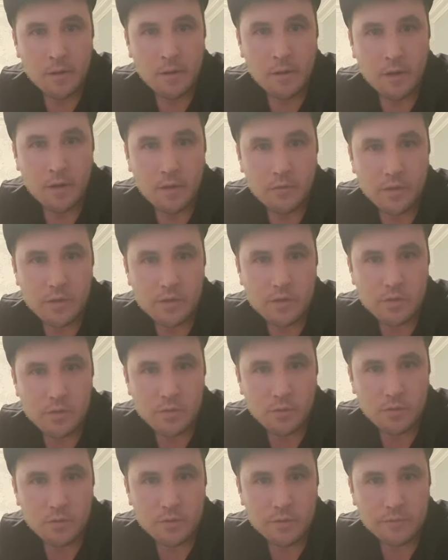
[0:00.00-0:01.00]
Hi, Reese, just
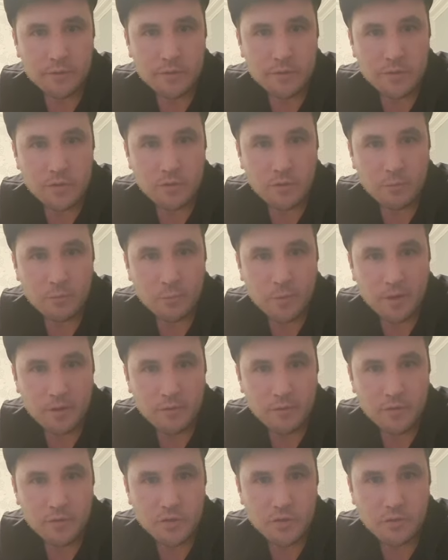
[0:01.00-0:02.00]
watched your video on bung
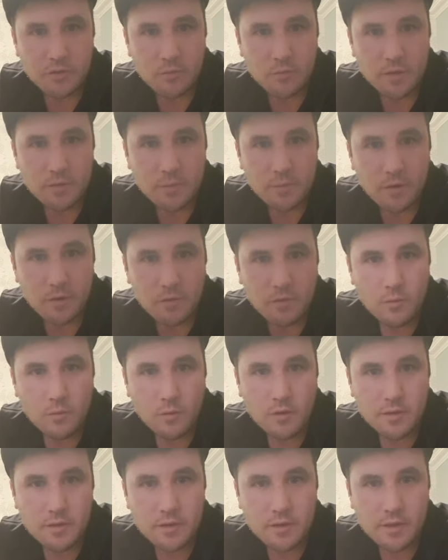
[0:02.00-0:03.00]
fishing. Went to my local
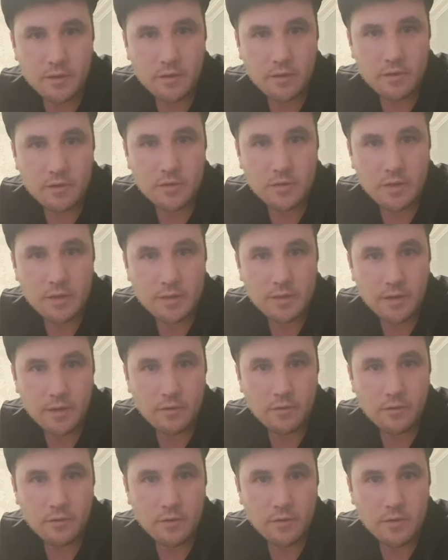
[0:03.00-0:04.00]
water station and got
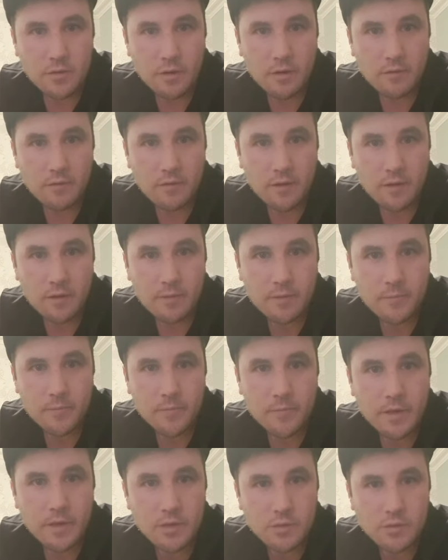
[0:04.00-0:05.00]
10 on a 12 bag.
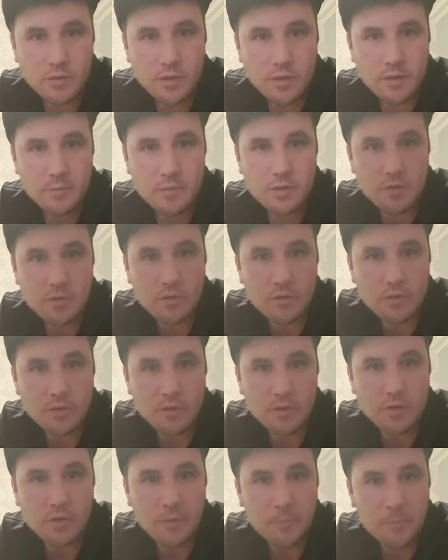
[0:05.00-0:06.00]
Nice one, James. Good to
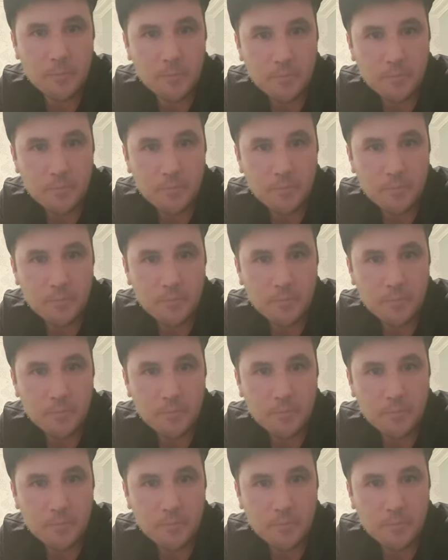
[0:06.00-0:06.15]
hear.